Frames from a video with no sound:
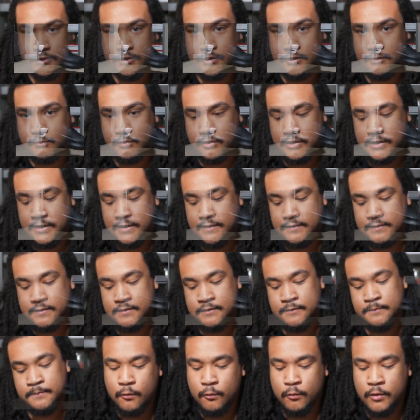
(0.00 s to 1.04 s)
a good price.
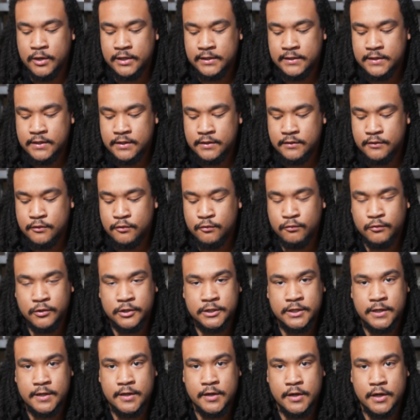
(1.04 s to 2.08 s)
Really, you
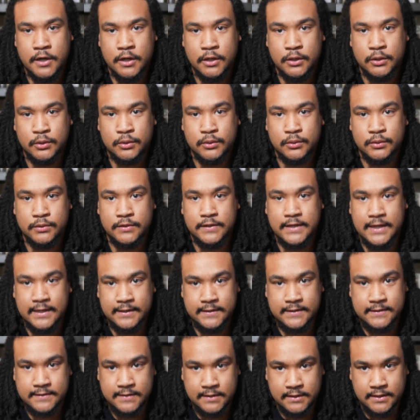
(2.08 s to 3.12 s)
wouldn't know that
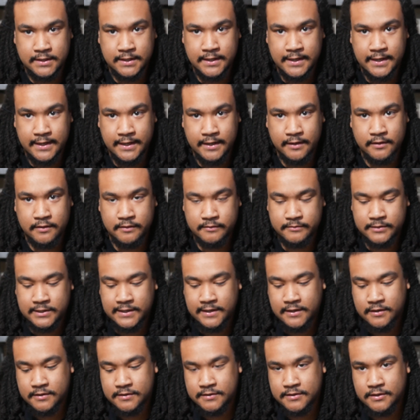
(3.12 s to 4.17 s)
these are a Comme des
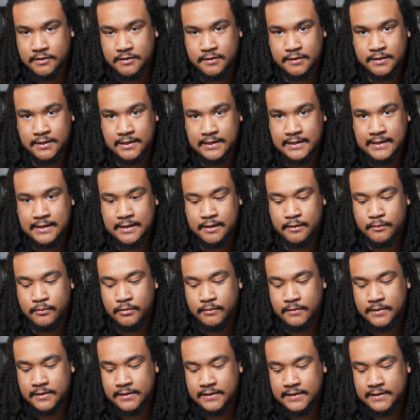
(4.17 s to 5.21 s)
Garcons collab
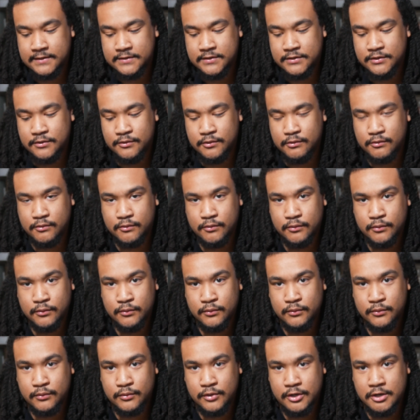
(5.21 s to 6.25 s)
unless you
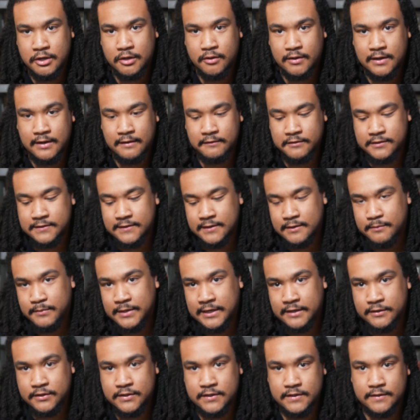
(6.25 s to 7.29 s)
know obviously
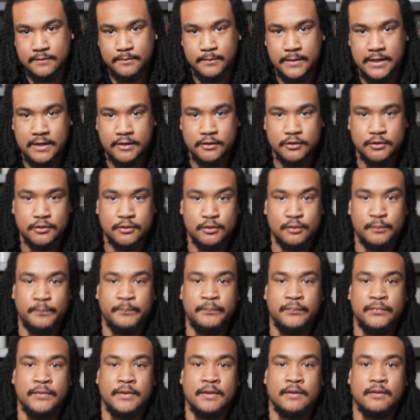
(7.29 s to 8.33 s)
about the model
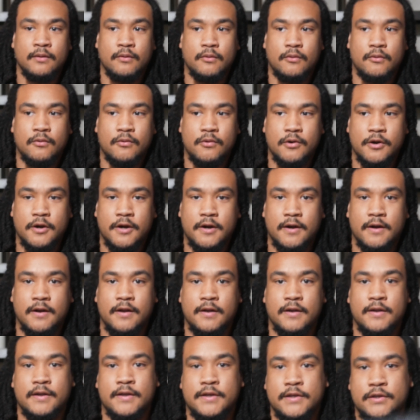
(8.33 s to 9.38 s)
or
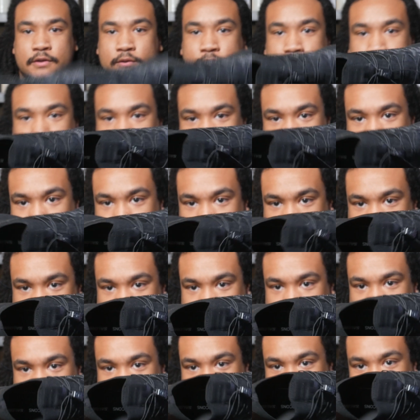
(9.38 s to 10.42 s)
you look in the
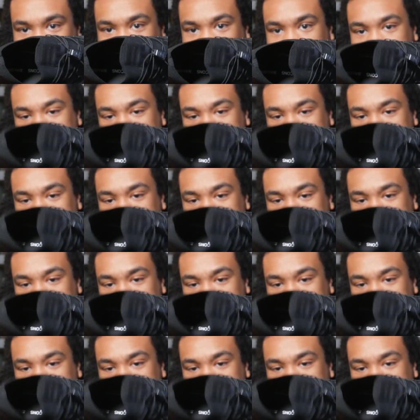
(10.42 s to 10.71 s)
inside,